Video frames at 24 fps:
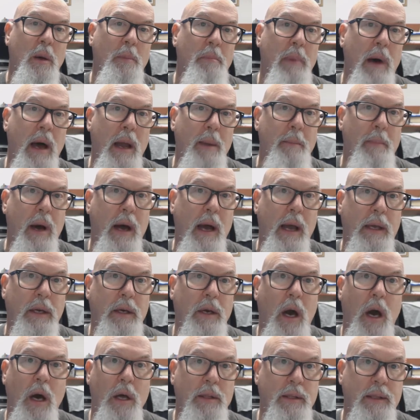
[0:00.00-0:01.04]
by my
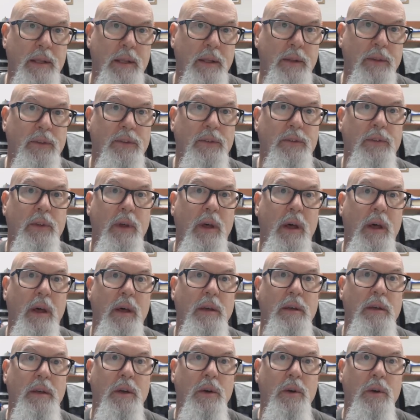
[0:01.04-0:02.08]
colleagues
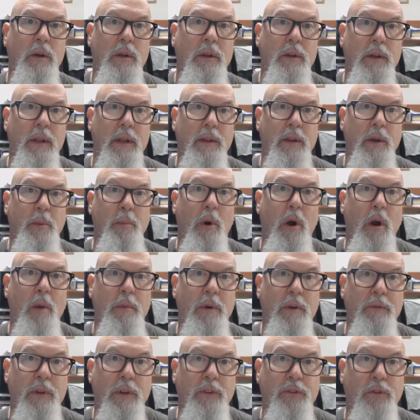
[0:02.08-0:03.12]
here in the
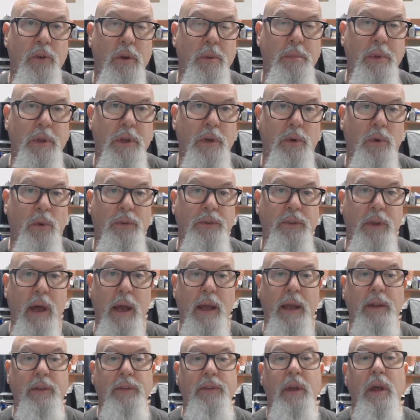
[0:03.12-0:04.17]
Department of History and Political
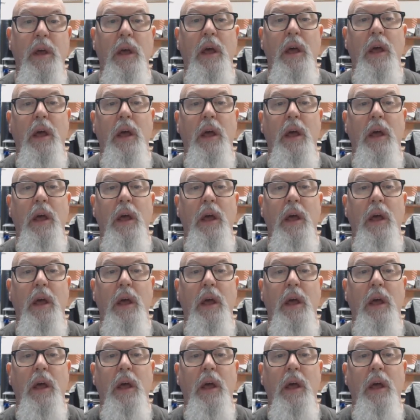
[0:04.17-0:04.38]
Science.